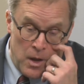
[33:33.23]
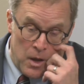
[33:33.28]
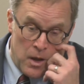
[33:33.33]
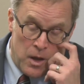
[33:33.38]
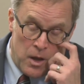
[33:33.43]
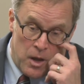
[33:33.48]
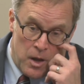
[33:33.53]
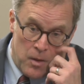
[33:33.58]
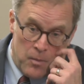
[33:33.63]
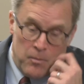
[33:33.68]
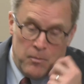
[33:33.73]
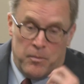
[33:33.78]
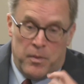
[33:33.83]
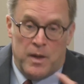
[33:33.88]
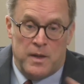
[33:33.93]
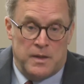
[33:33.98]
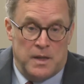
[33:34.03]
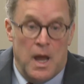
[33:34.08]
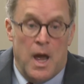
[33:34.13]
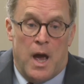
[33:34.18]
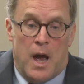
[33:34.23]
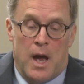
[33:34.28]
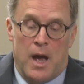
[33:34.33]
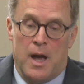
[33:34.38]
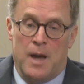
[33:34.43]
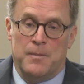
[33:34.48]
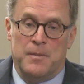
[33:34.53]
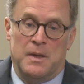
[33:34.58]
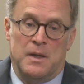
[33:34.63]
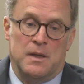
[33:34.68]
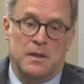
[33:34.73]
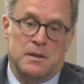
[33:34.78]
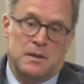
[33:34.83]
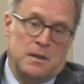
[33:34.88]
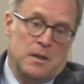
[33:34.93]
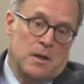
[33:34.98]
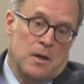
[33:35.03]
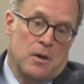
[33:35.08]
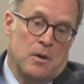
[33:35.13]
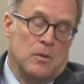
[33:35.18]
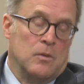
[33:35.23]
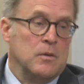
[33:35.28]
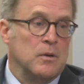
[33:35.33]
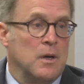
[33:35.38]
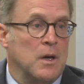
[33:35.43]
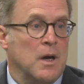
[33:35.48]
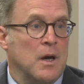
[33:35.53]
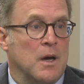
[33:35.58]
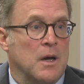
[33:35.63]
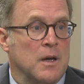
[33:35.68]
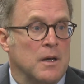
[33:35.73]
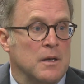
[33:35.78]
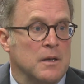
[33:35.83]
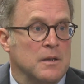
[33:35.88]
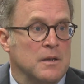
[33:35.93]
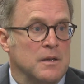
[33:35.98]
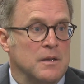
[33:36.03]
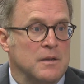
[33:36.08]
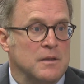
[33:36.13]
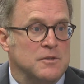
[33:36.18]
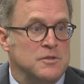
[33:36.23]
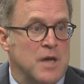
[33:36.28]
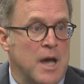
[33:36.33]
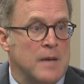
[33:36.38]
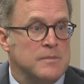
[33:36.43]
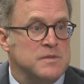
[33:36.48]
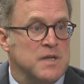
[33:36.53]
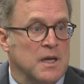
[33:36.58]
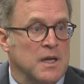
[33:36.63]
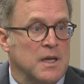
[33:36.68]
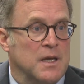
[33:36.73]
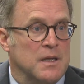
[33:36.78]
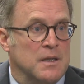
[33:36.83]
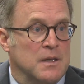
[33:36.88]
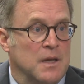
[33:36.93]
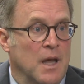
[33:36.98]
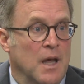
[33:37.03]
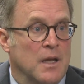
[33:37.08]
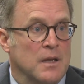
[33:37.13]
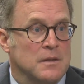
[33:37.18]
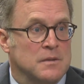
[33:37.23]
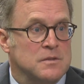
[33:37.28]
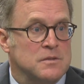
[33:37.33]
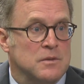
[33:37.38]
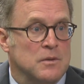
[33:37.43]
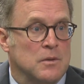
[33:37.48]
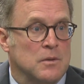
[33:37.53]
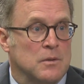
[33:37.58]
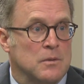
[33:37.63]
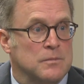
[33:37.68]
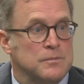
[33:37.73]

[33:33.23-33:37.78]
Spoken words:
But yeah, the job's not getting done. So